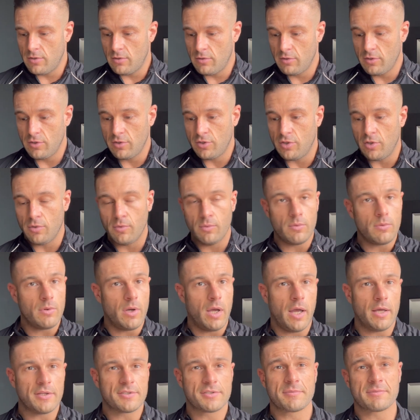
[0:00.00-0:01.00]
you
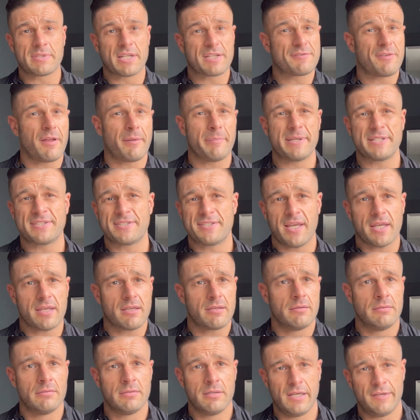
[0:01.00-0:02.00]
sometimes felt a bit sick
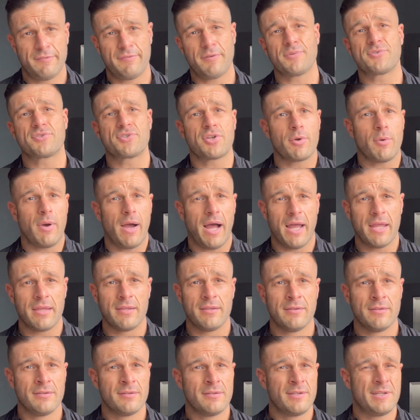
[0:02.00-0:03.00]
if it was too high.
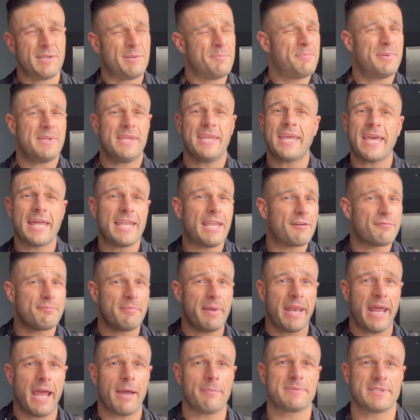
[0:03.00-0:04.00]
But you get that from
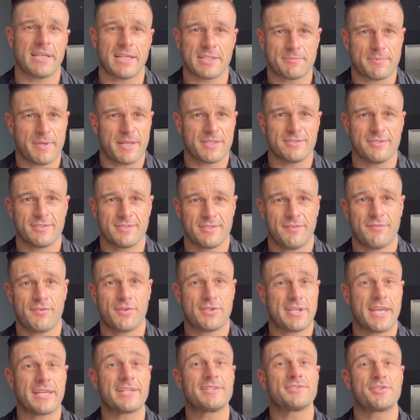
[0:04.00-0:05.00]
any appetite suppressants. If you're
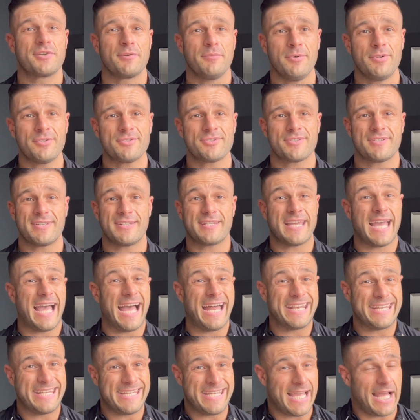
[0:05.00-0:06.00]
taking too much and you
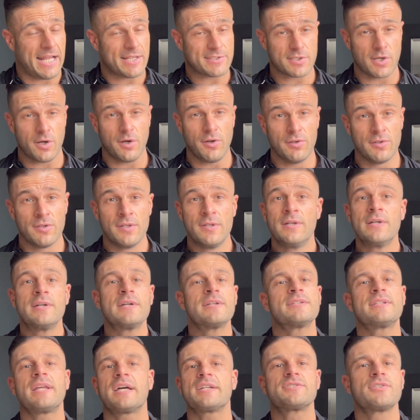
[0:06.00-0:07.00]
can't eat at all,
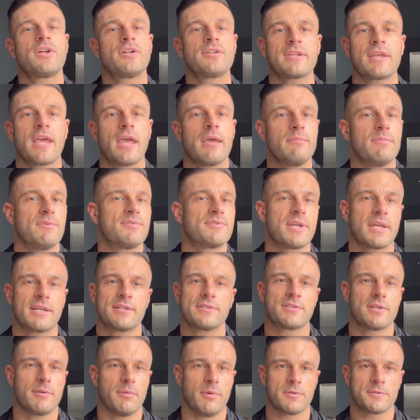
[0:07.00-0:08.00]
that's not the aim, you're taking
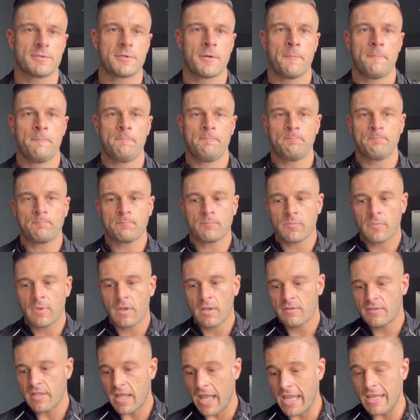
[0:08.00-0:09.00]
too much.
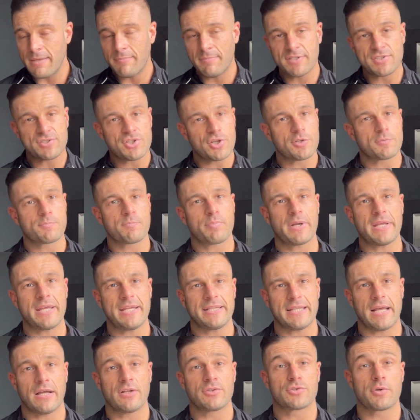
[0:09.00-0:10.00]
The aim is to just bring it
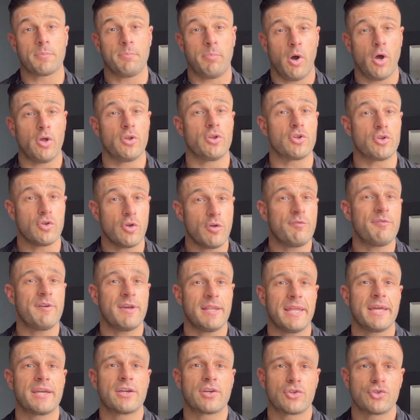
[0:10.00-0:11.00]
down to a point that you feel
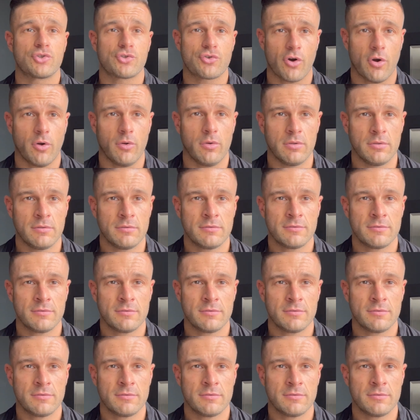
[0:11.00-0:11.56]
in control.